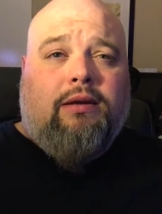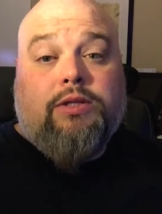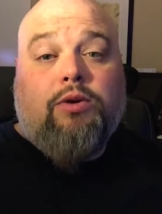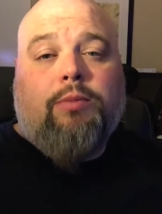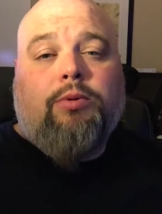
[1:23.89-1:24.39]

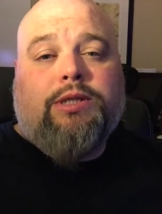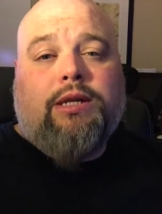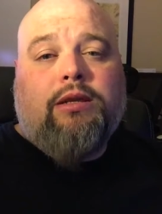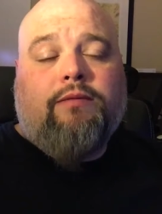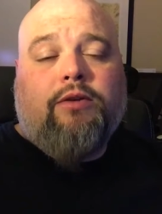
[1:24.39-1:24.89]
So I
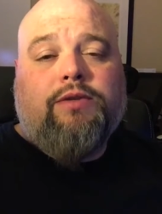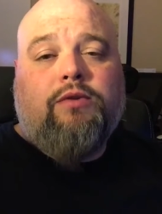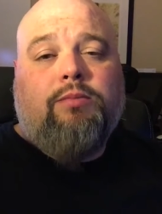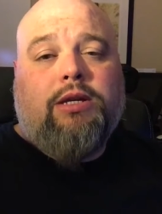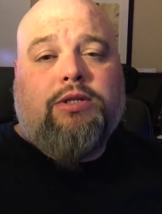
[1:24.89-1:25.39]
presented the first
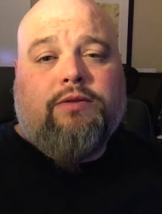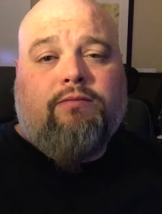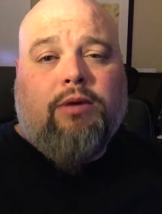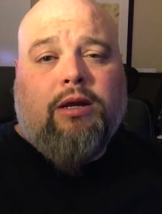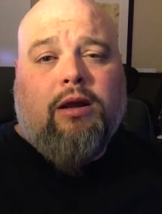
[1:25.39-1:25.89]
few pages
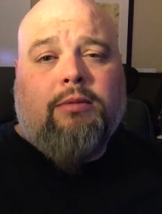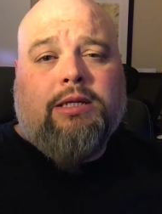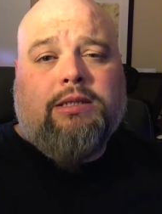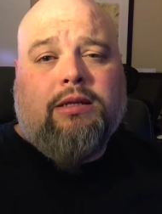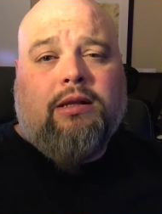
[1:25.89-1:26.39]
of my
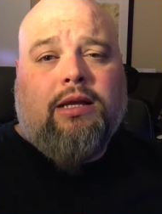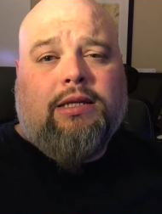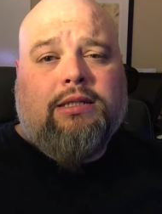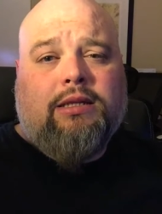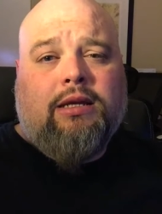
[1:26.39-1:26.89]
comics in
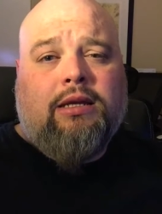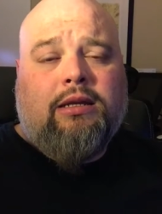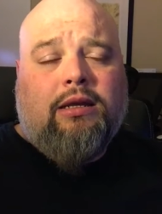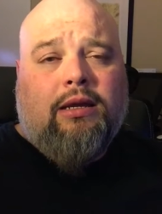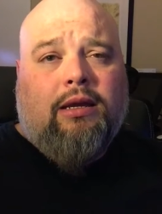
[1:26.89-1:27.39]
class tonight,